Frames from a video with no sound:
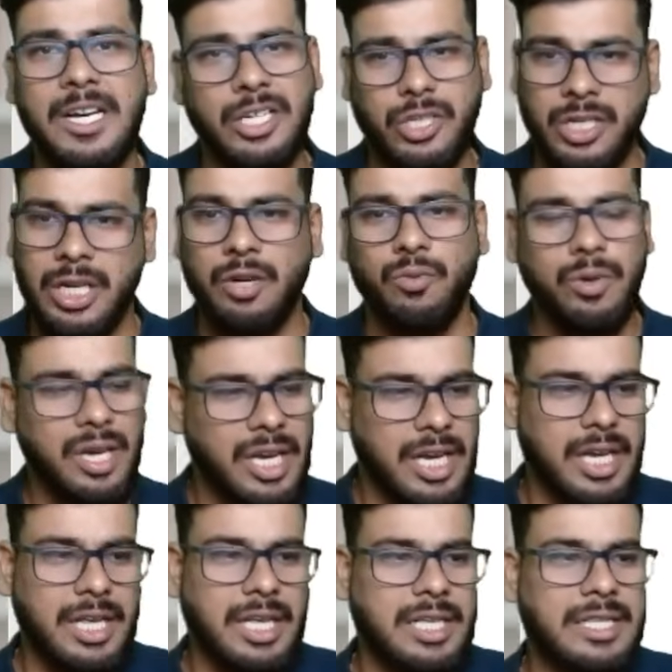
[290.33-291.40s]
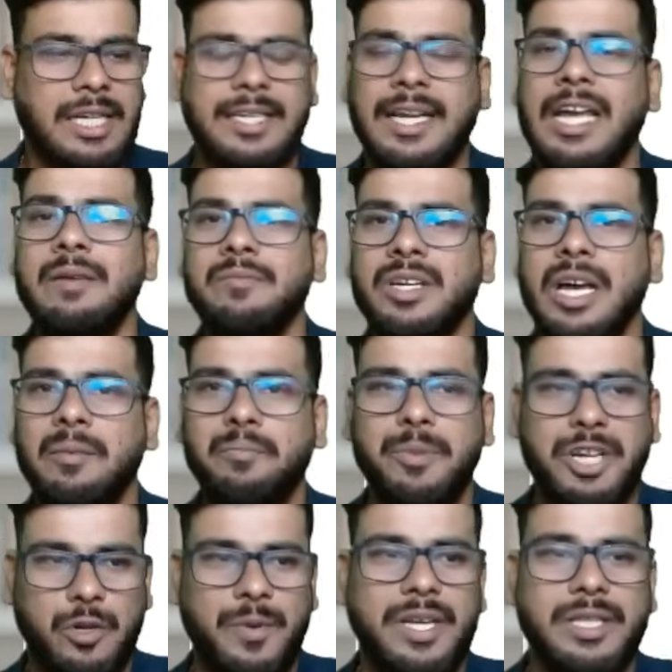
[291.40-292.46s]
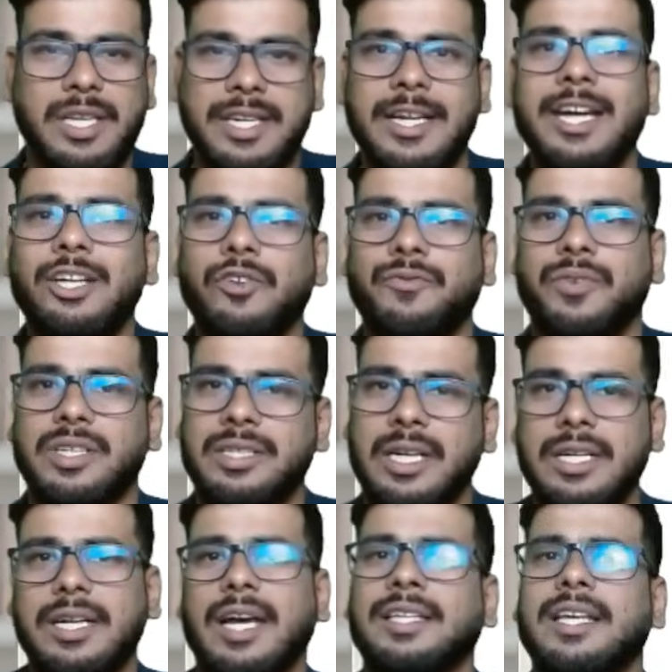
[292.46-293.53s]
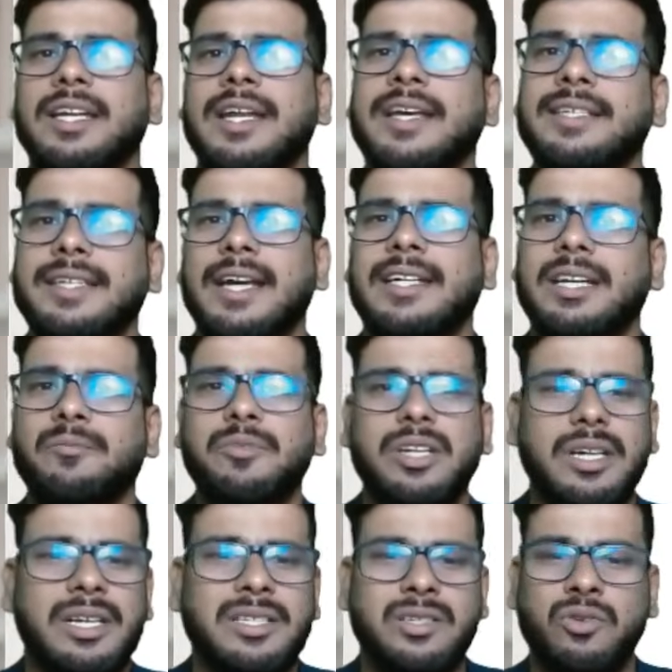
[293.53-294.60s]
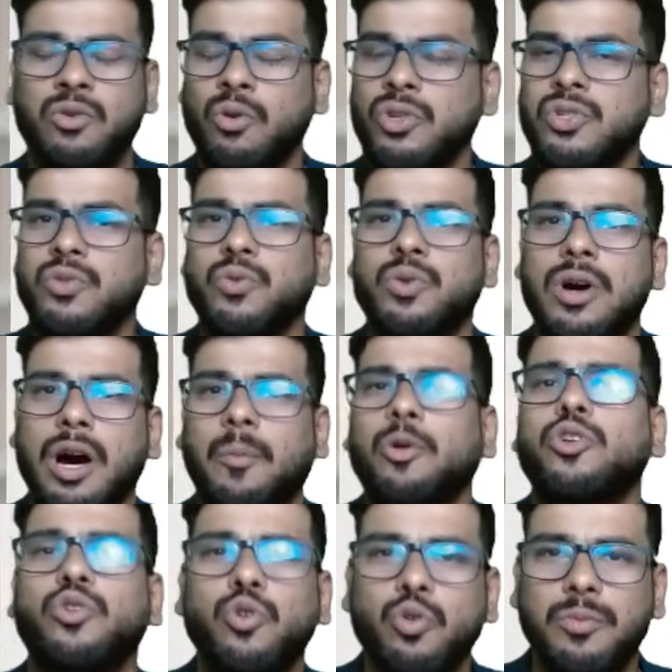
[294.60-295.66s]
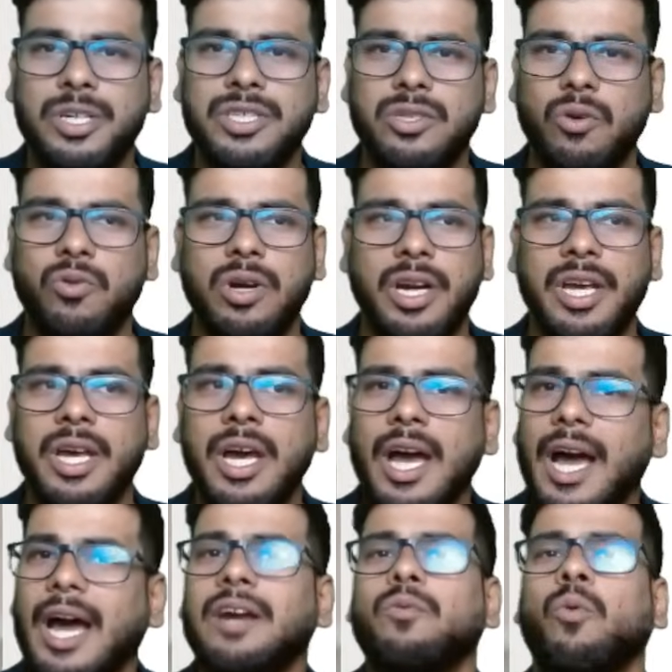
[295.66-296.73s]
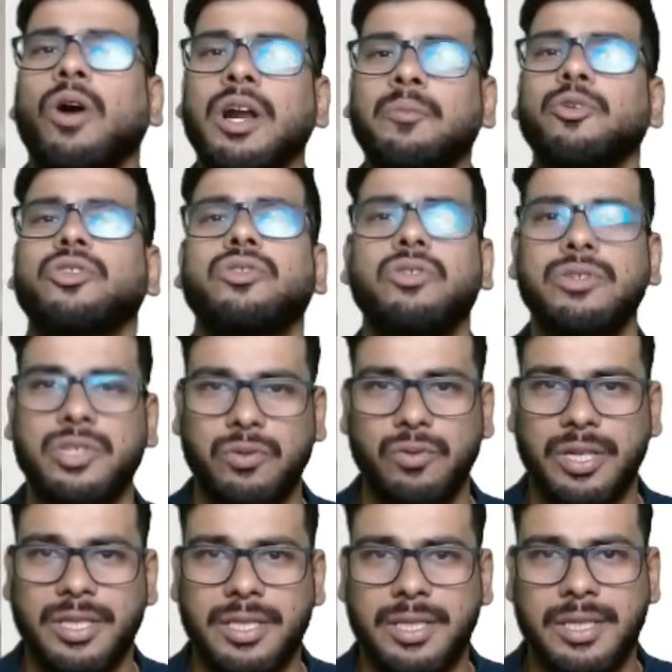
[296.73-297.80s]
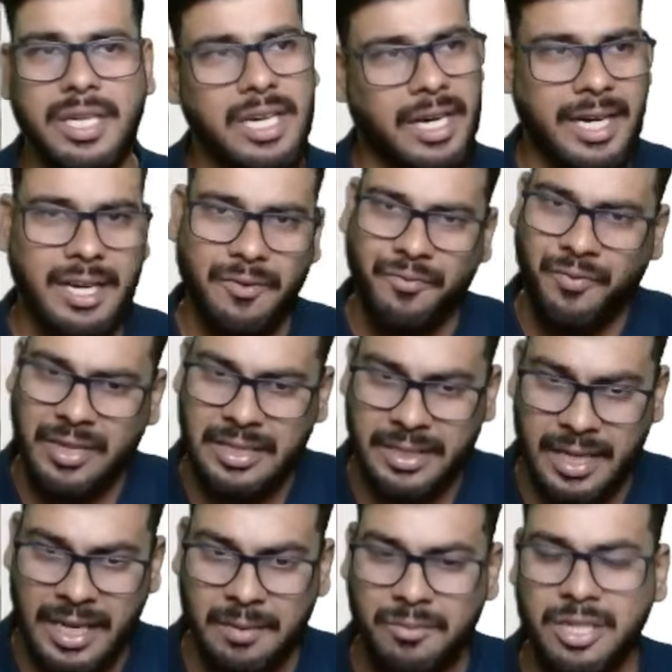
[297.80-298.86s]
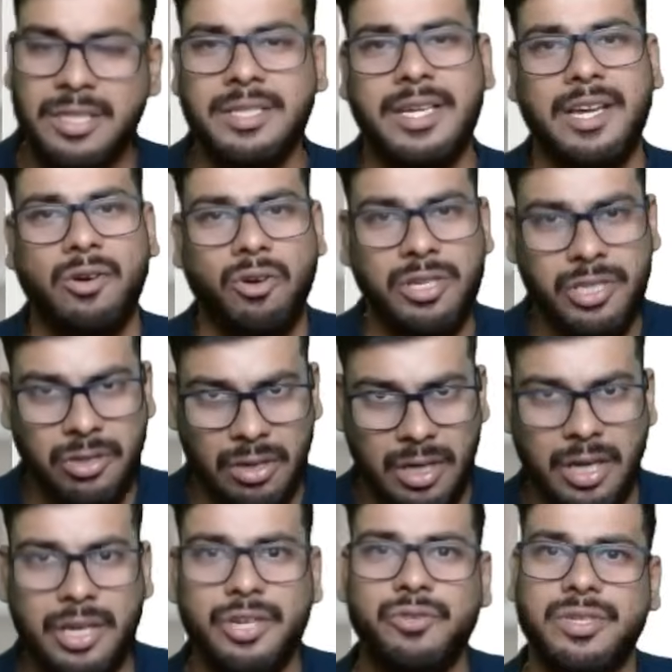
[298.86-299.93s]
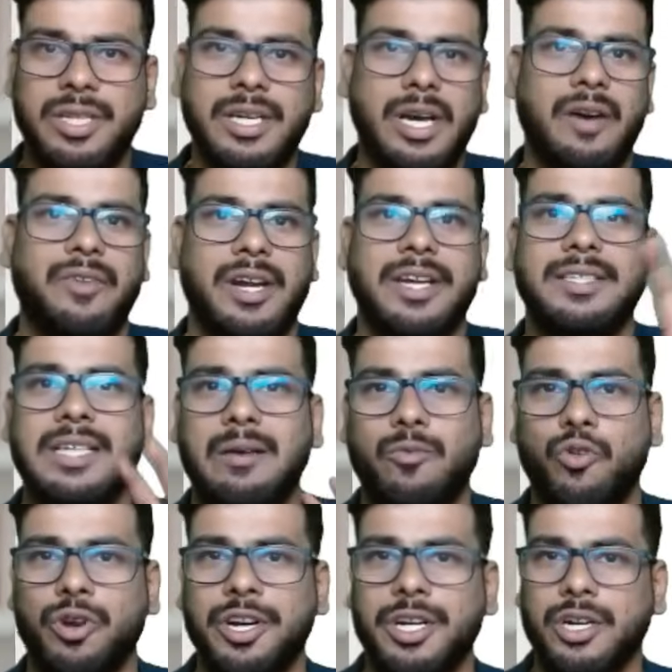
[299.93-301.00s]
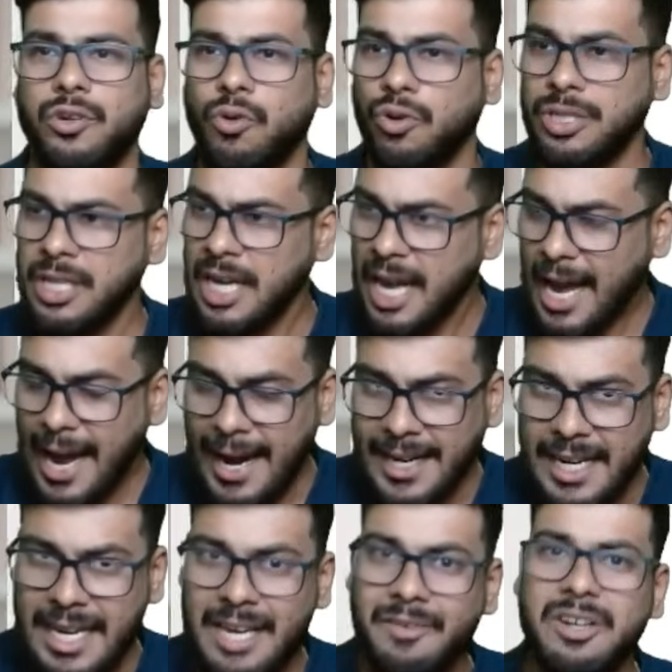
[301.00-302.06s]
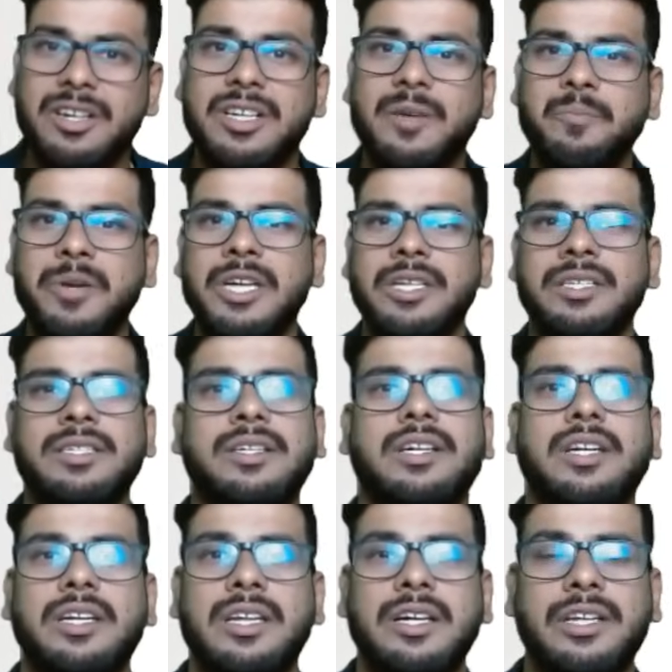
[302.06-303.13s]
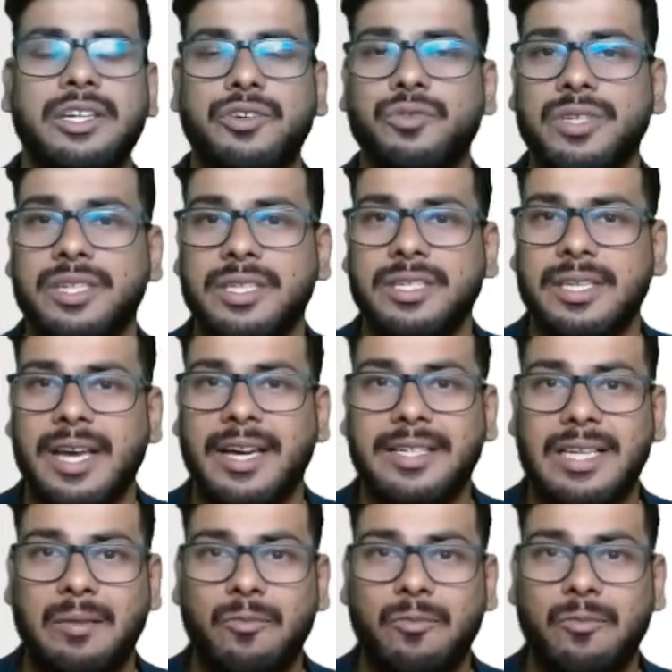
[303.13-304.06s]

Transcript: So now the time gap between the date of result and the next attempt is close to about 2 months only. And what about those students, right? First timers can also learn using our exam oriented course, and even repeaters can learn using this exam